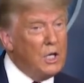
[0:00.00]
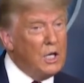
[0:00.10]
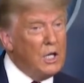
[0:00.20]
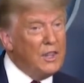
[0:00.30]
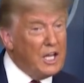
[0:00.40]

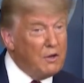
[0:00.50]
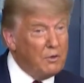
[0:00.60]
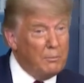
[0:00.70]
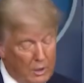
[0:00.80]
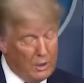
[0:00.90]
when
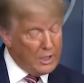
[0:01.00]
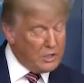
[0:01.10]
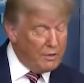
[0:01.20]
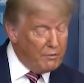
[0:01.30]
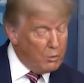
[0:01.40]
Iran
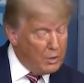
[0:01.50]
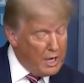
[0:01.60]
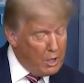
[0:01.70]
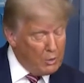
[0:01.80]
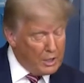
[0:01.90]
did
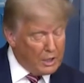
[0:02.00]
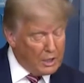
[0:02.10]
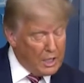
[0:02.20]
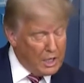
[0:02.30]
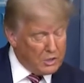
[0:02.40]
not
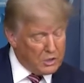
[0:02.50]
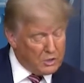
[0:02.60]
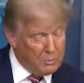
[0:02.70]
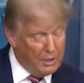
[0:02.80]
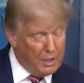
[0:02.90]
violate
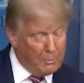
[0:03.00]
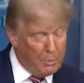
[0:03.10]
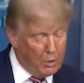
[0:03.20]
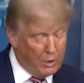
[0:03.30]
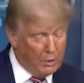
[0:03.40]

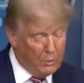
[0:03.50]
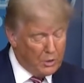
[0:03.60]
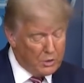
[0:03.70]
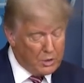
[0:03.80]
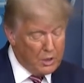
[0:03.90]
the
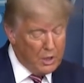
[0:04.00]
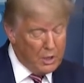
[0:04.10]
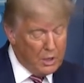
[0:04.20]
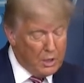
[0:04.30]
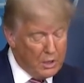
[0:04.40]

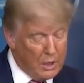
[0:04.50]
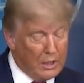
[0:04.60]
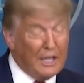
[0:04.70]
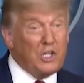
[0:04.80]
agreement at all.